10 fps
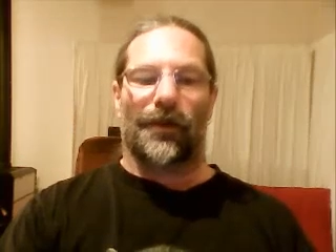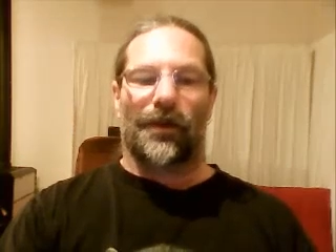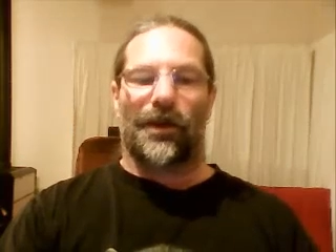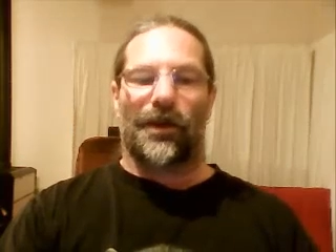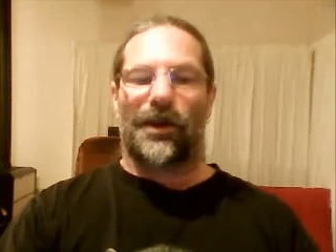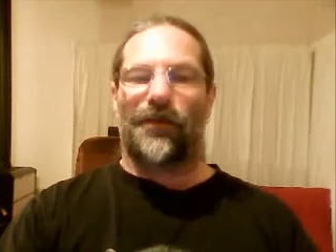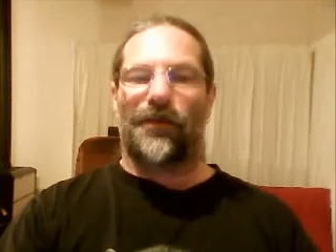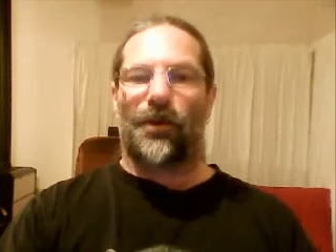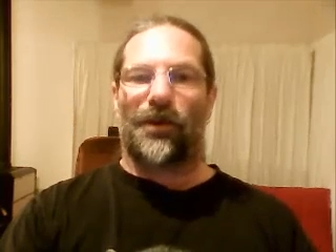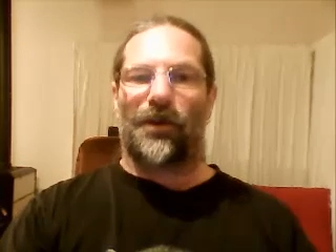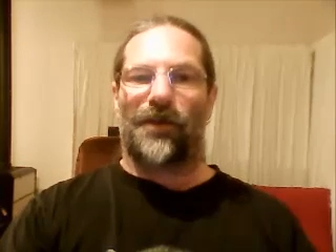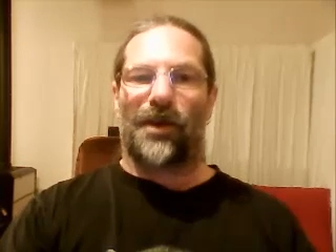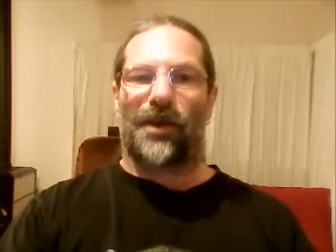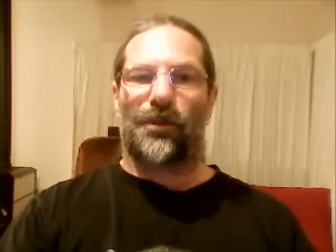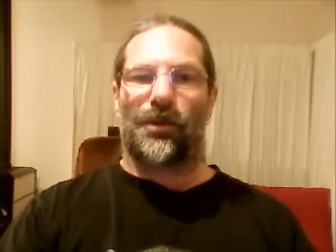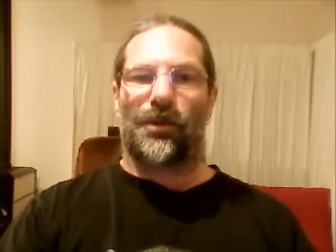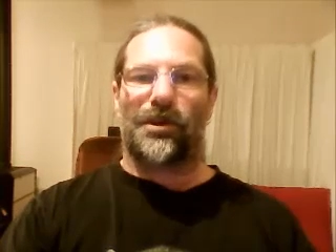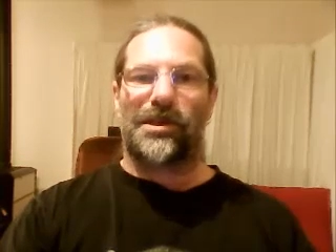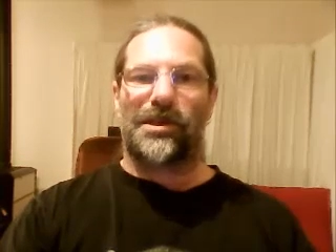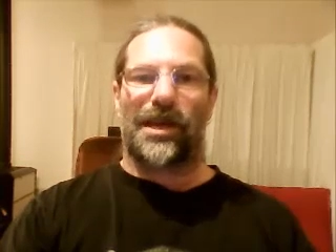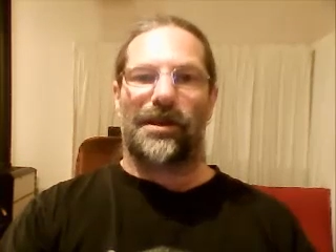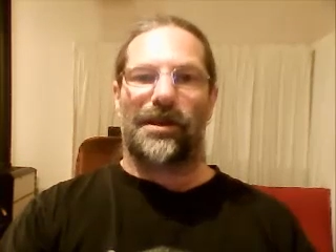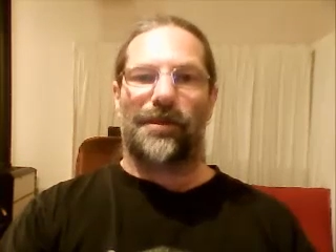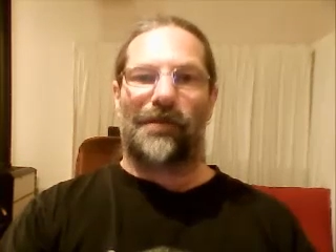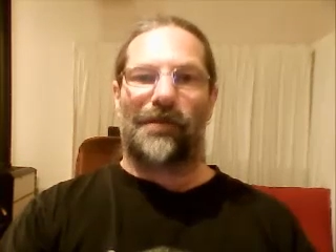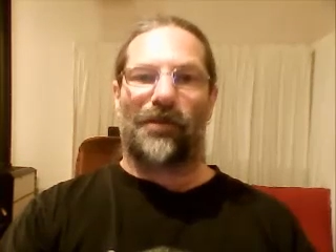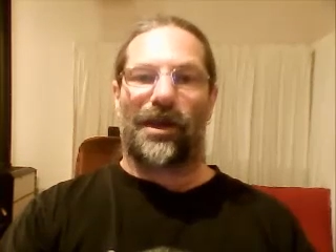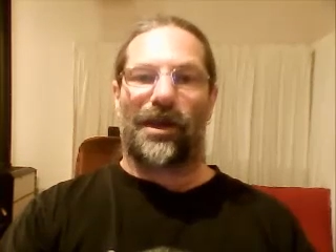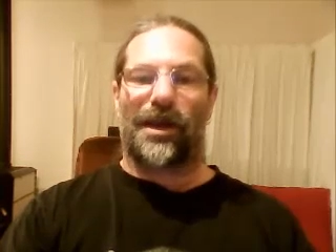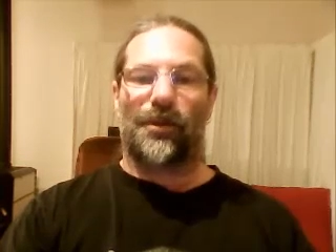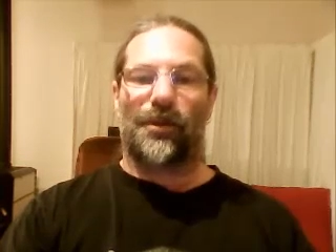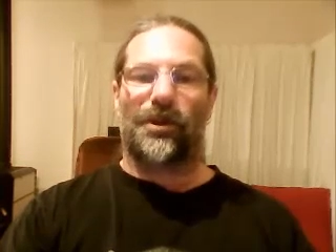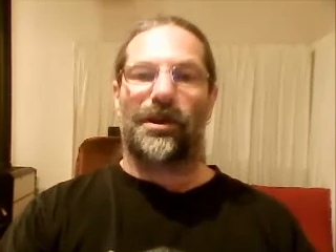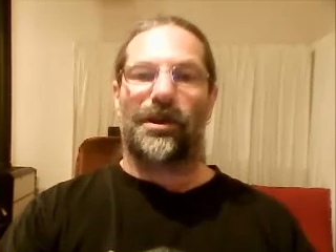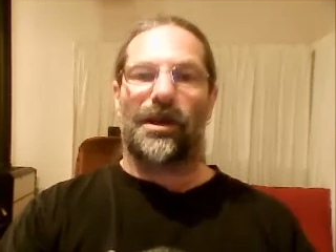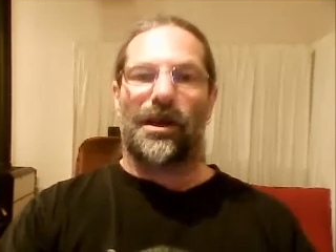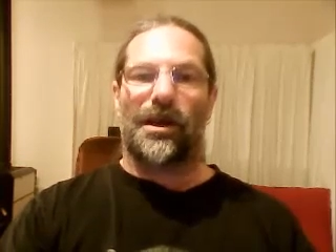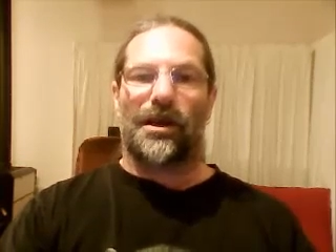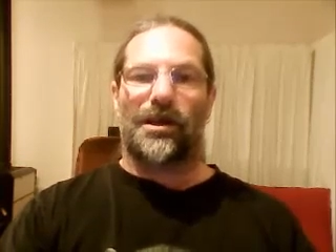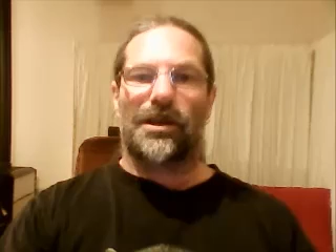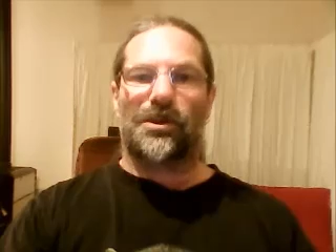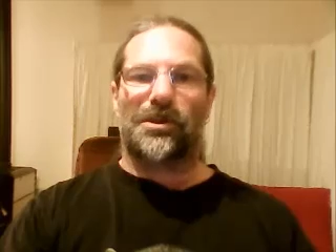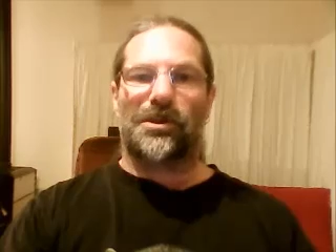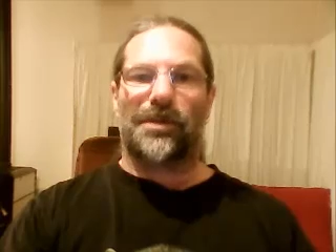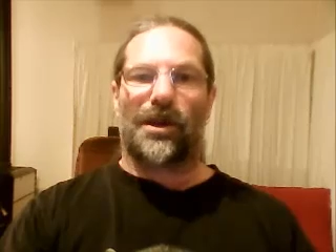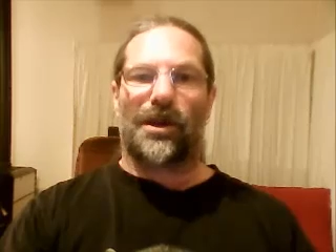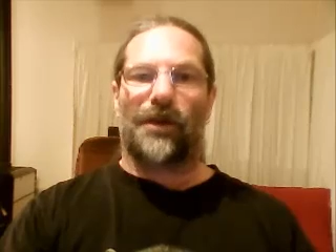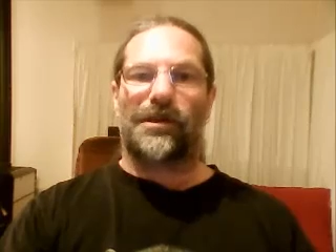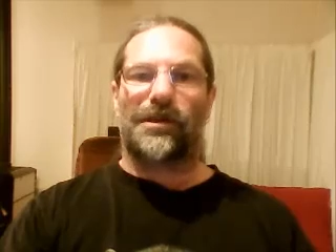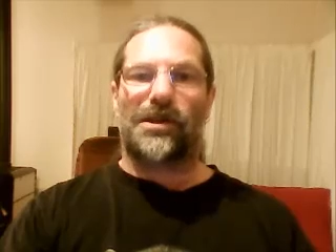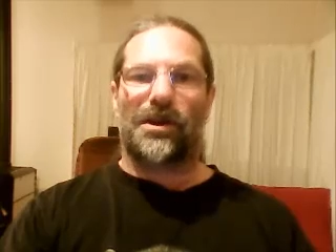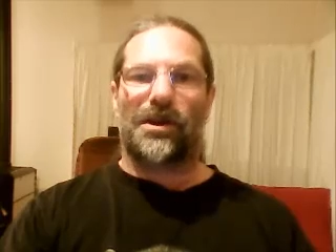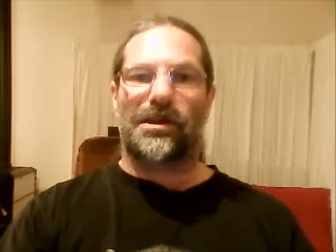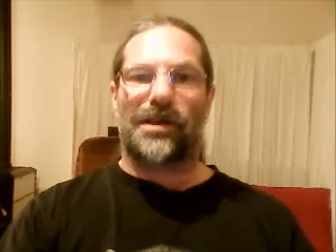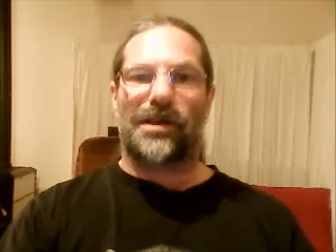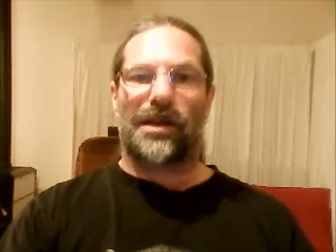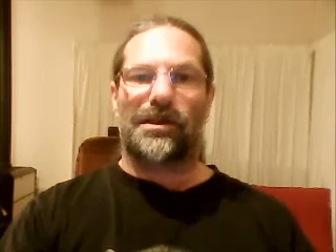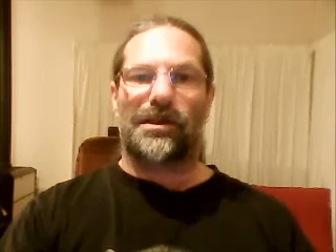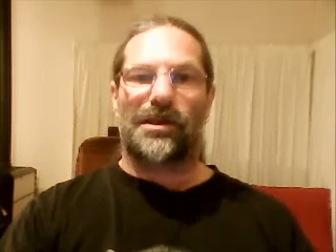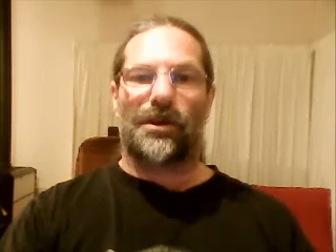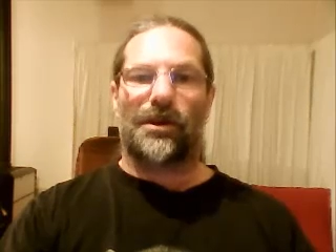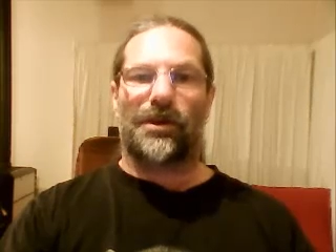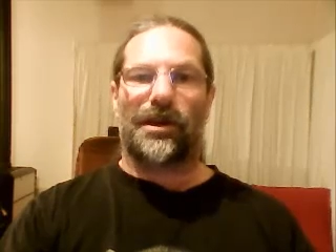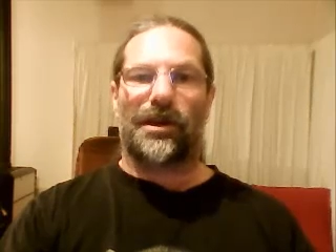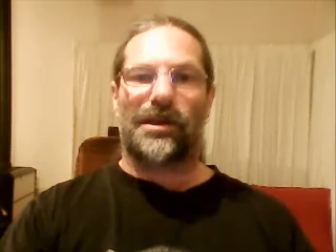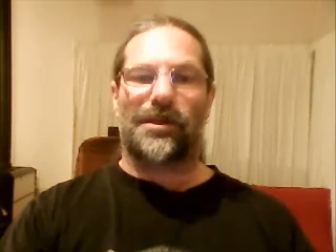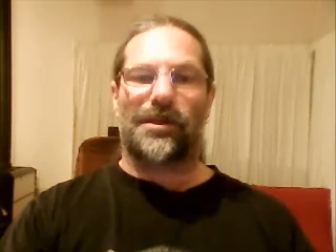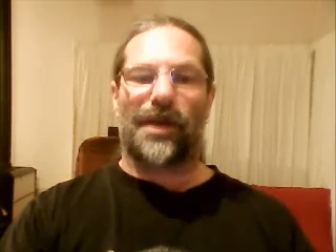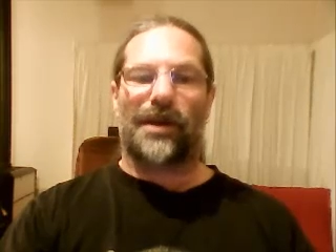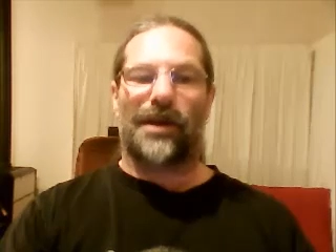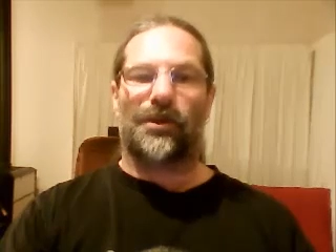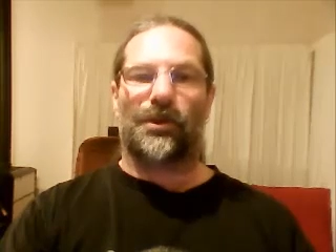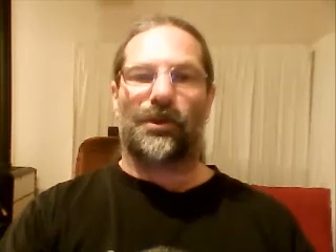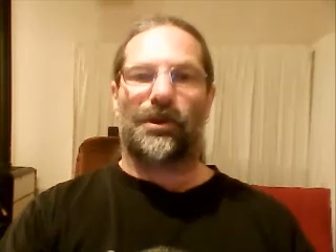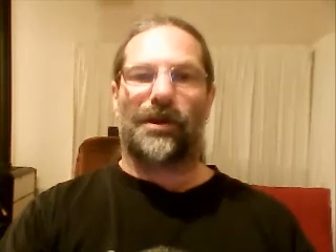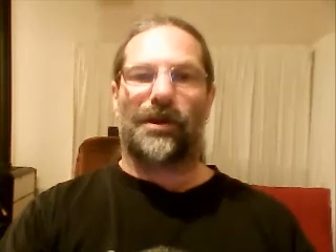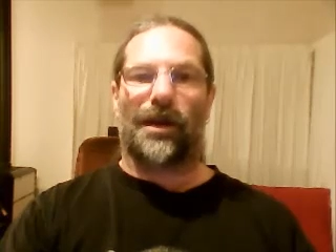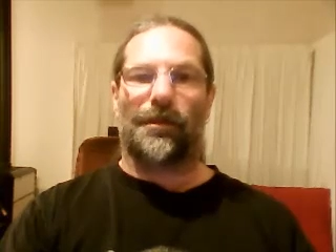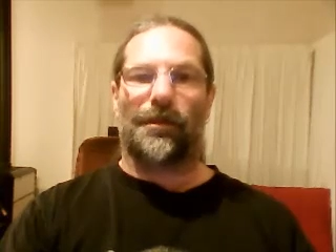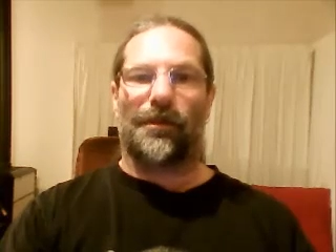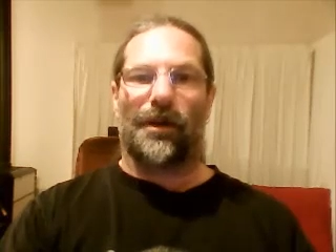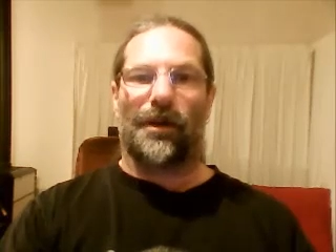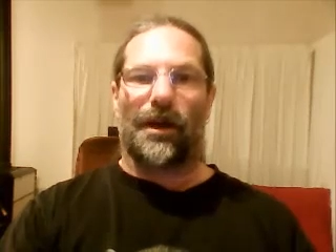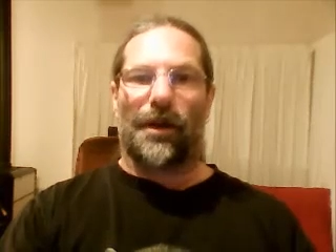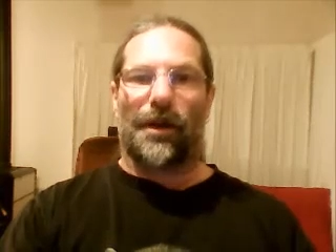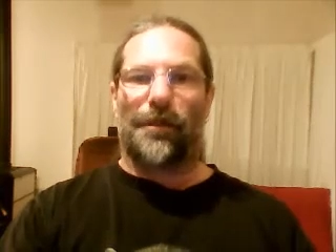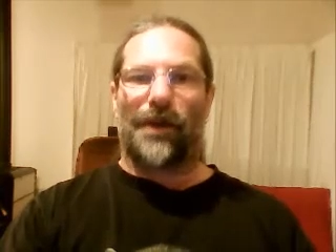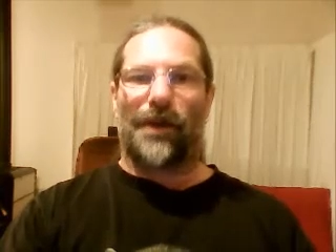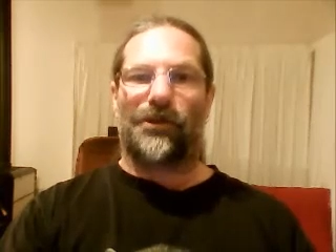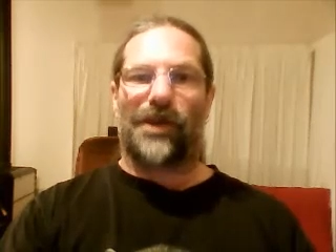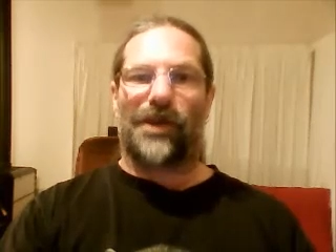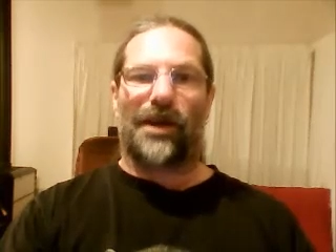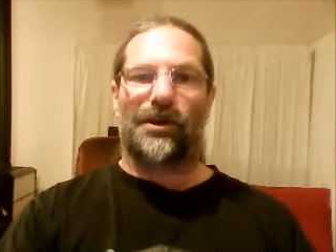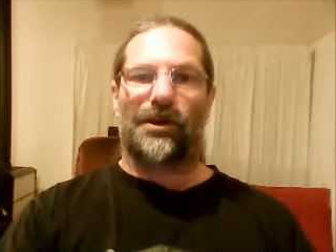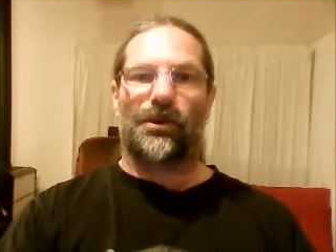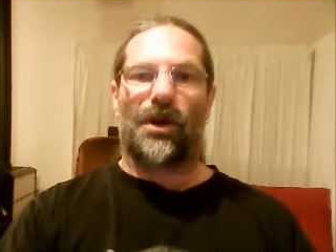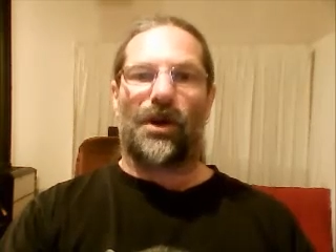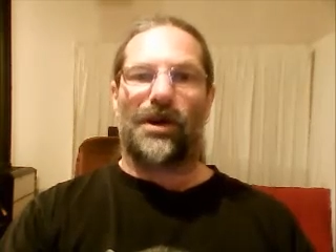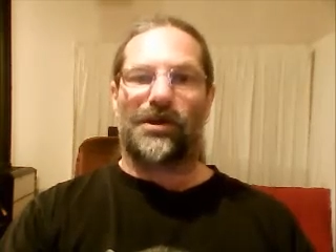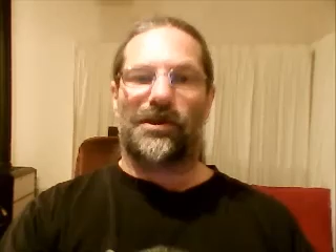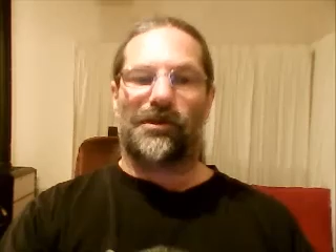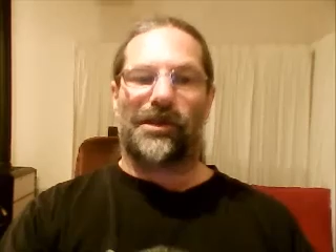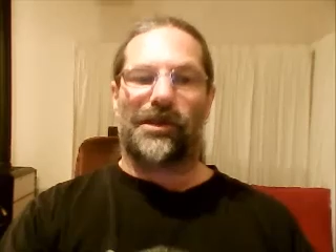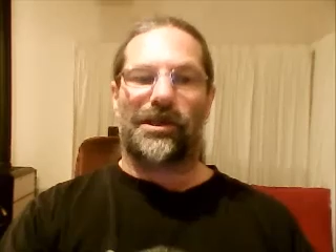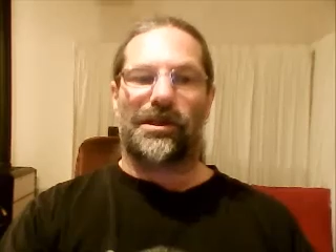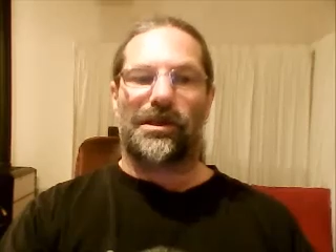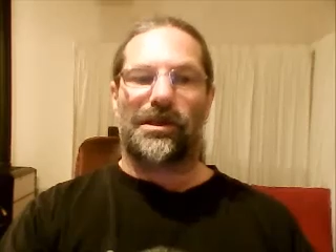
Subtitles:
The only fault I found with the standard barrel that came with it is it was a bit oversized, and so the elixir paint would come bouncing out in all kinds of directions.